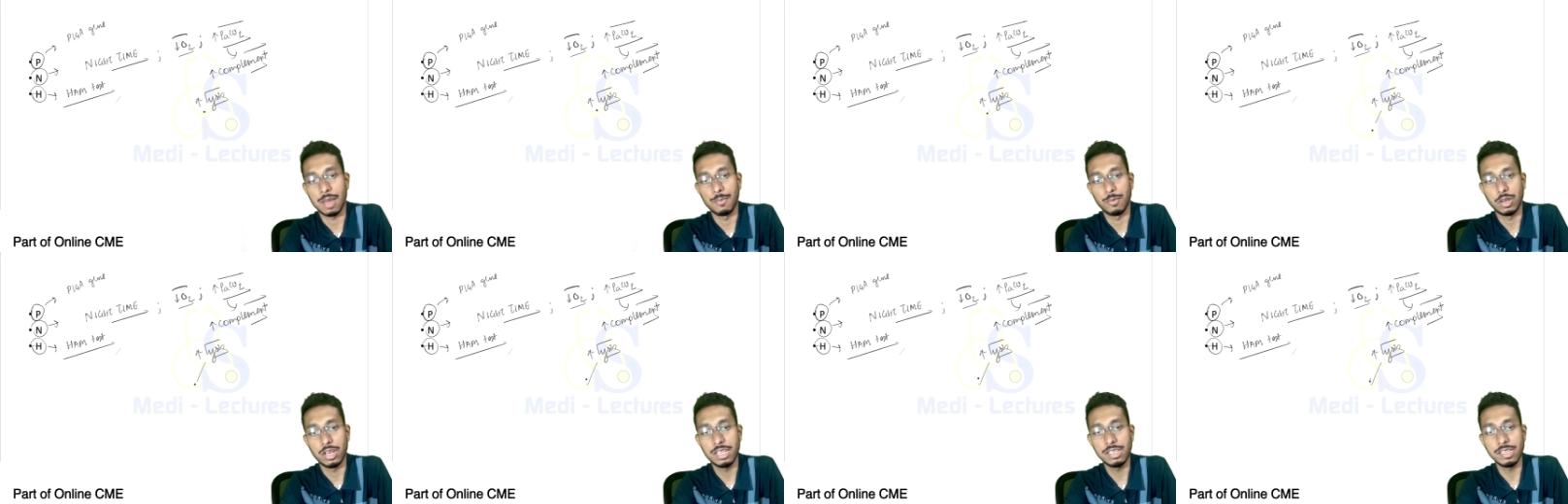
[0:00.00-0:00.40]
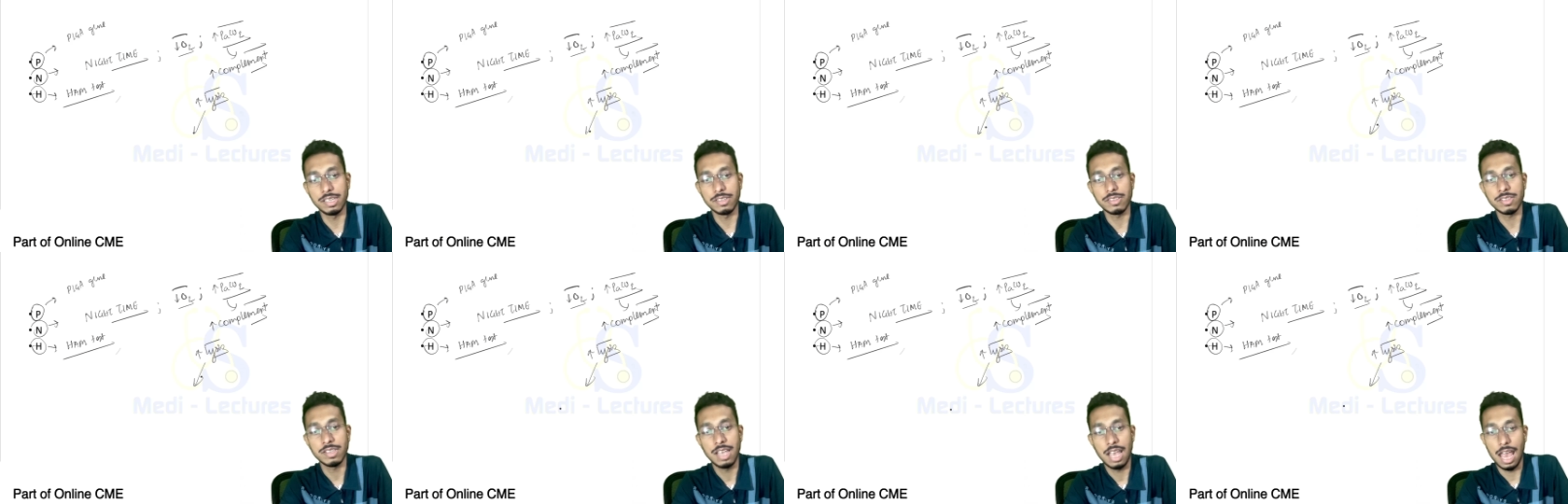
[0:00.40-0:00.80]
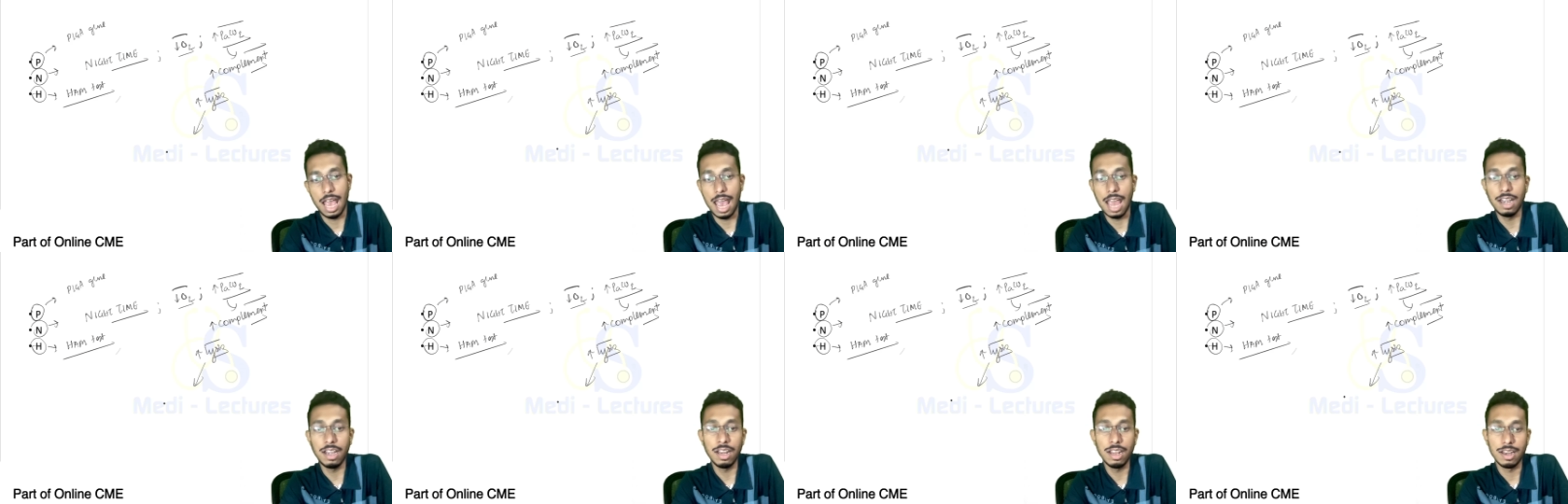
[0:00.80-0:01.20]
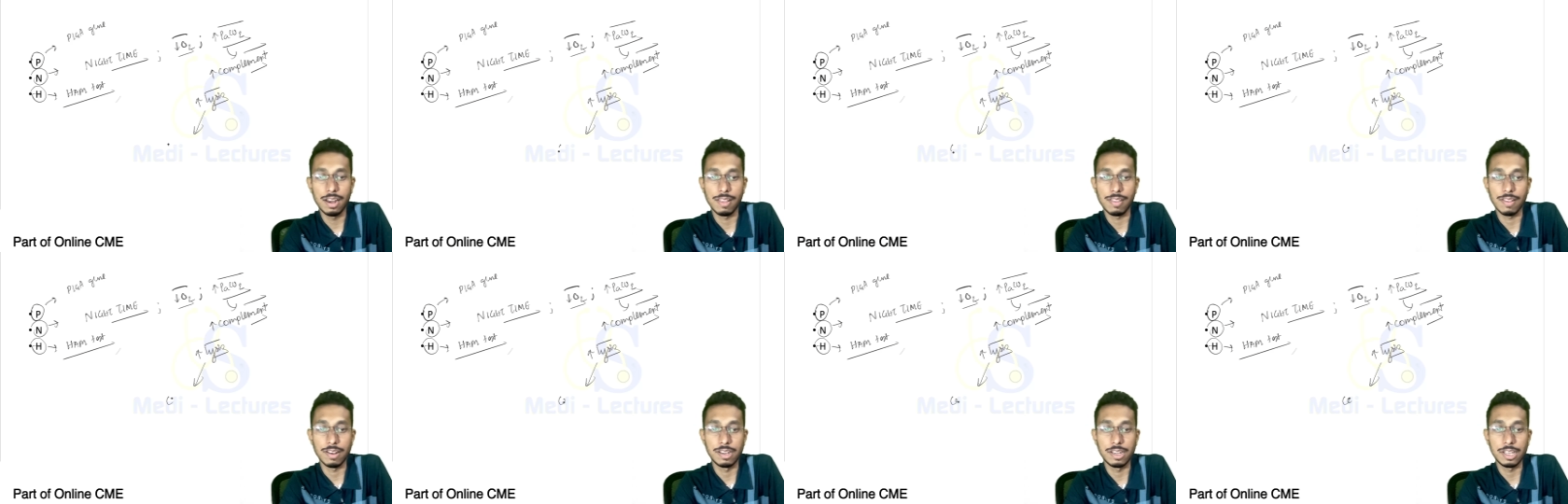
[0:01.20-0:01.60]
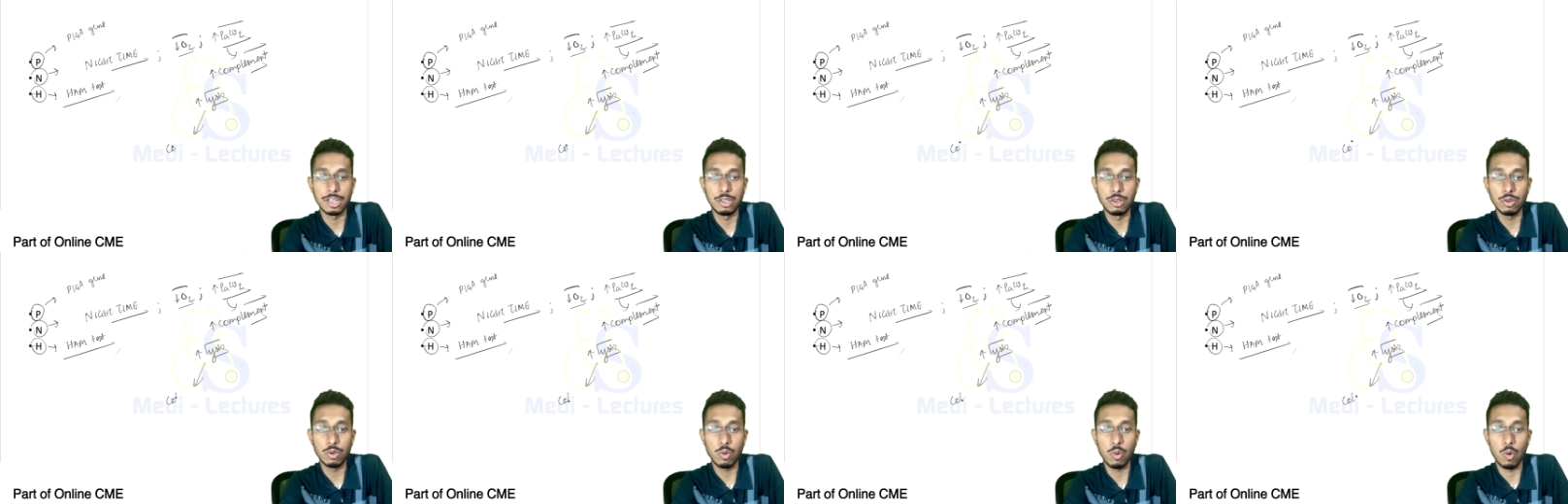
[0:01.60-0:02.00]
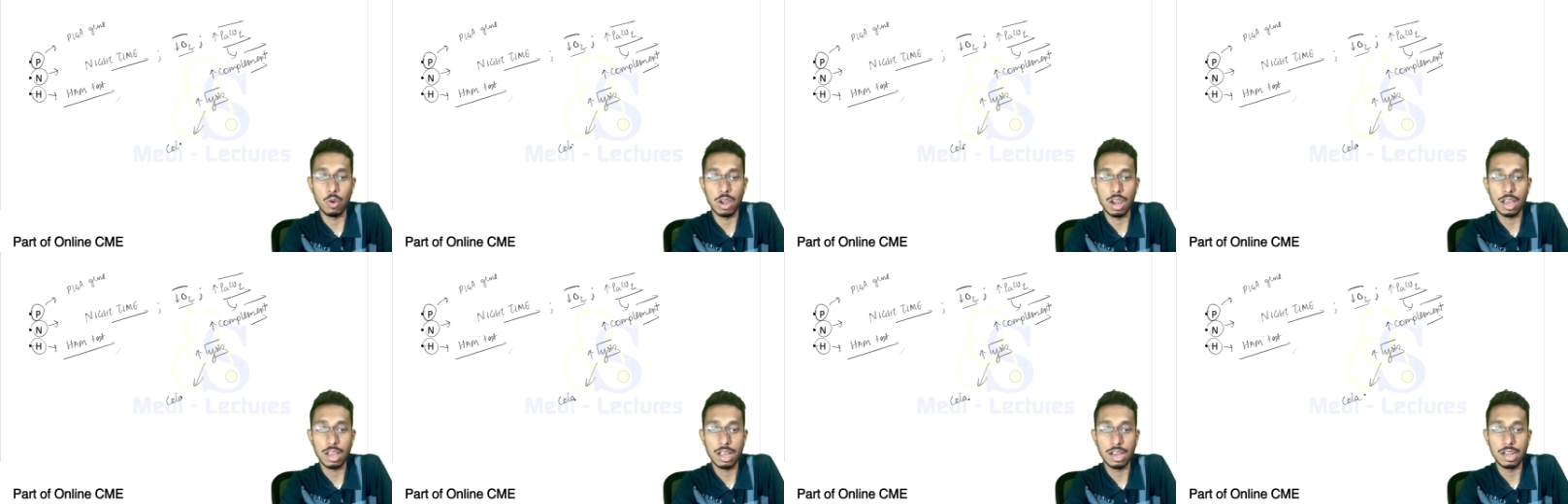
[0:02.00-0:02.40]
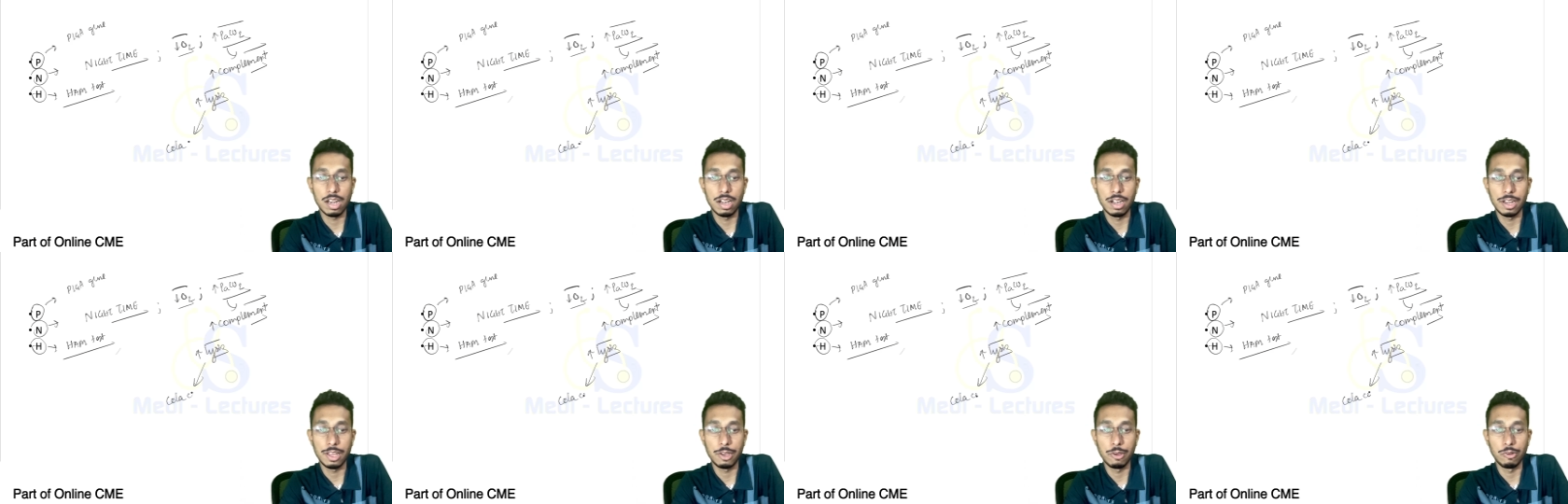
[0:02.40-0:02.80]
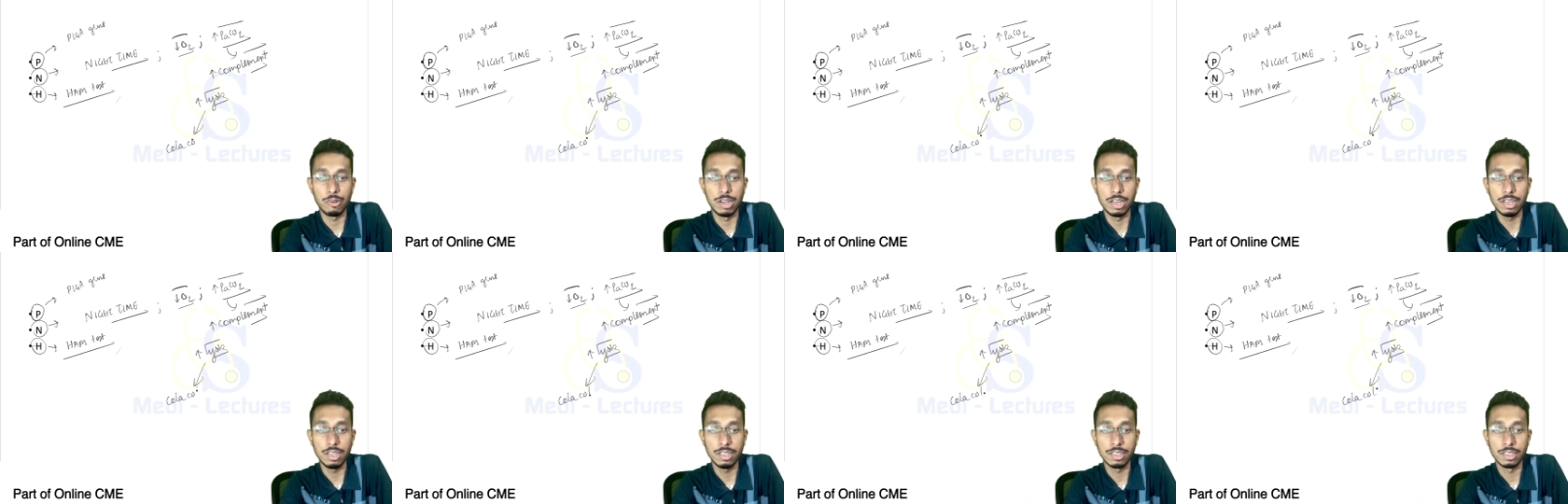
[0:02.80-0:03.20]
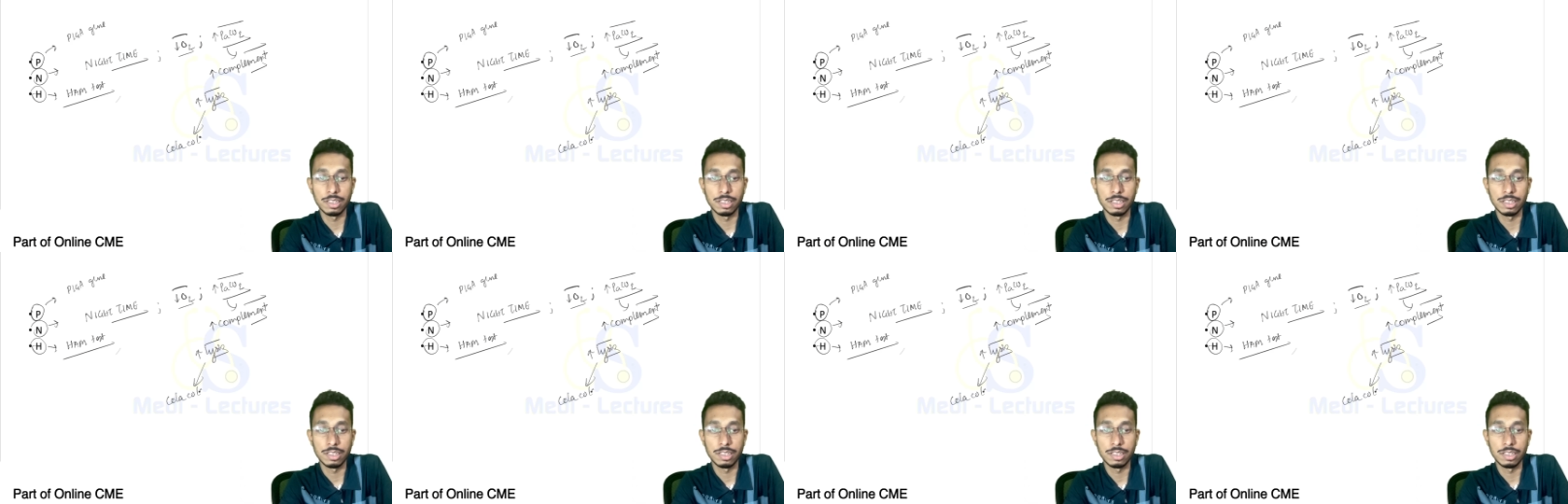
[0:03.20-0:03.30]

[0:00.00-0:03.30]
hemolysis and resulting into cola colored urine